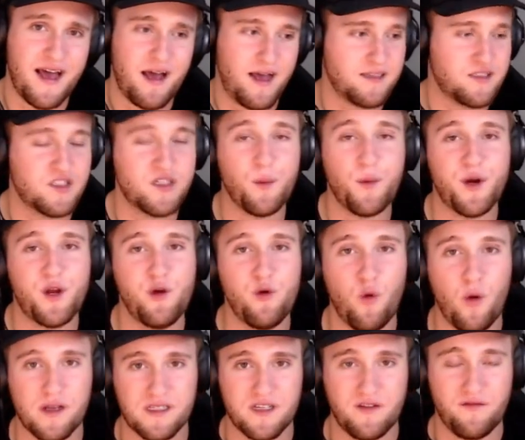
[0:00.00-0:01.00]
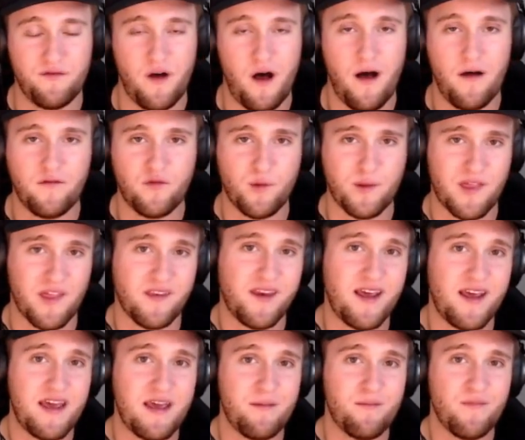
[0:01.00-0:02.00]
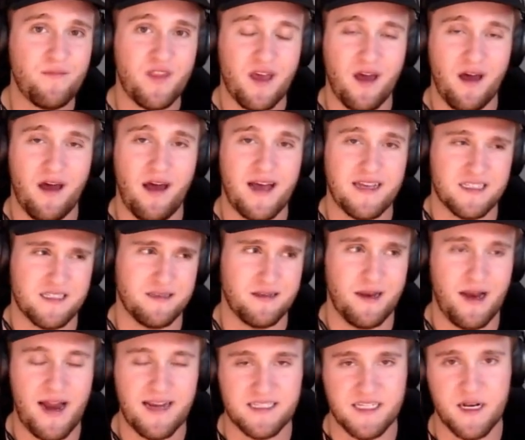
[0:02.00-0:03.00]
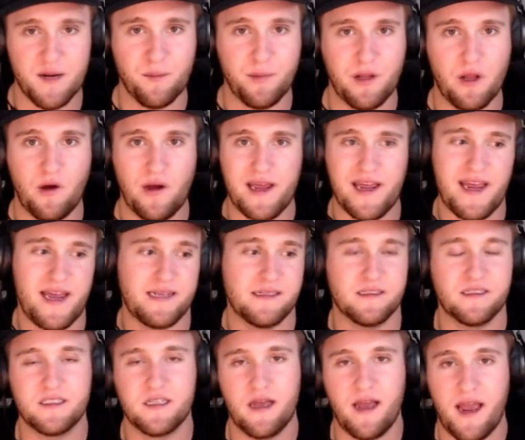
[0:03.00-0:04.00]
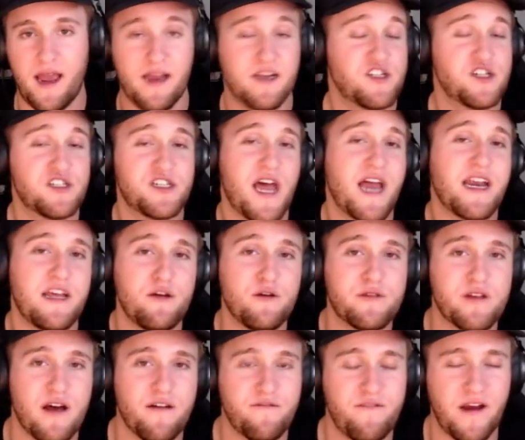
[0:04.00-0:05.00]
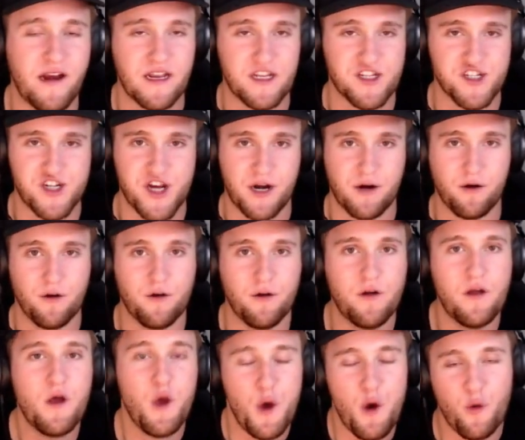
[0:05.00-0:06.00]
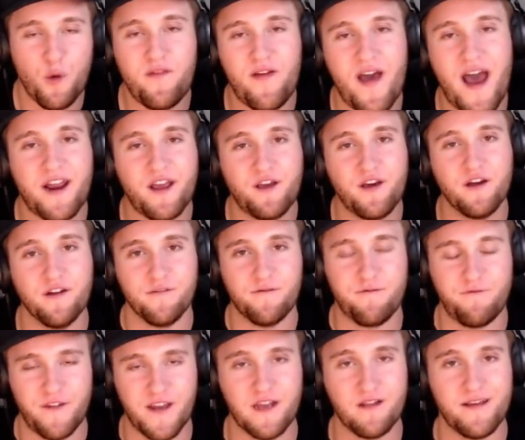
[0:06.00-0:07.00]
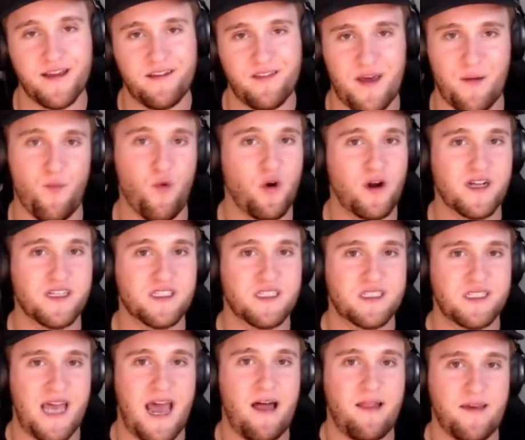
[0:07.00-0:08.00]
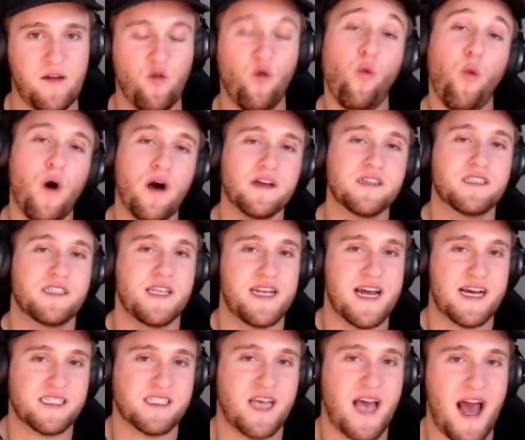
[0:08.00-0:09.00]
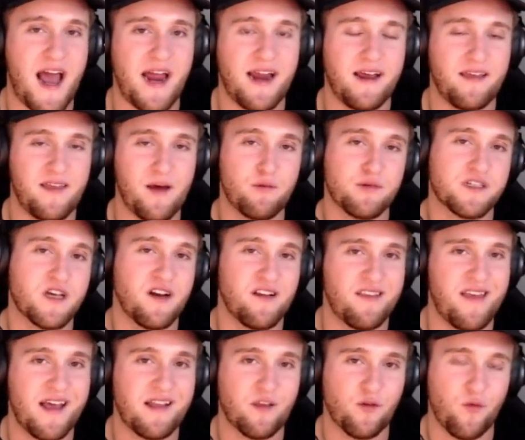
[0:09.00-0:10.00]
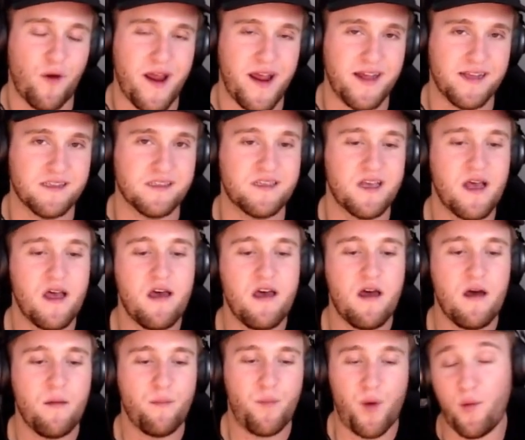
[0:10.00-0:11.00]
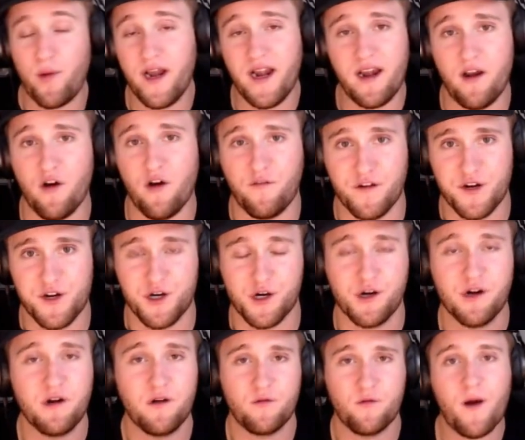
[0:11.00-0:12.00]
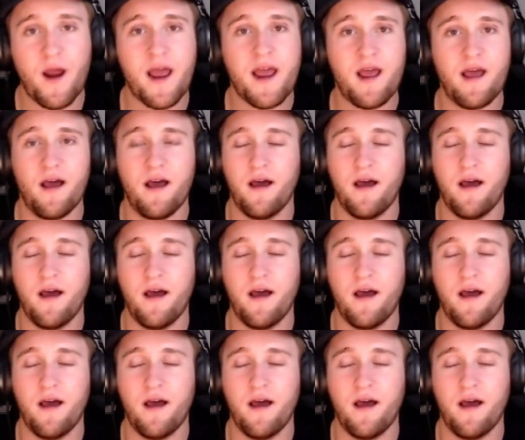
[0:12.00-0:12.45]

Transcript: someone who was involved with the team, as an employee and just any Utah fan in general, we've had a good feeling that Morgan Scalley was the next guy that was going to take the reins. But we didn't know for sure, right?